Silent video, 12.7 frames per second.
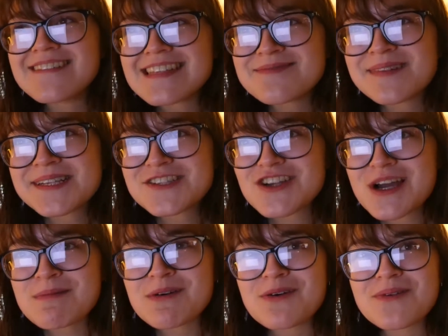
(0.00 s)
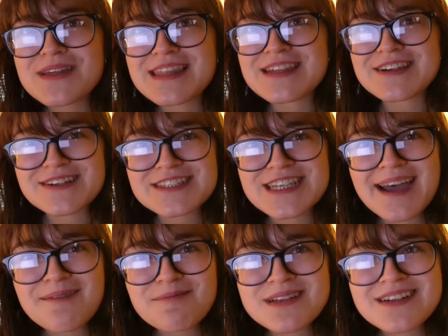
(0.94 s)
this much trouble with your
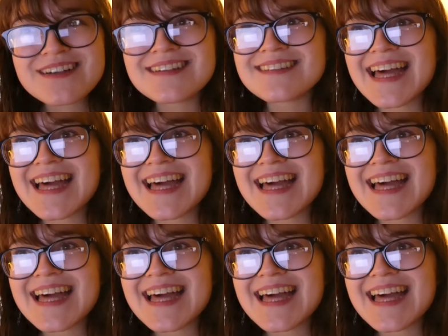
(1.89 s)
chapter?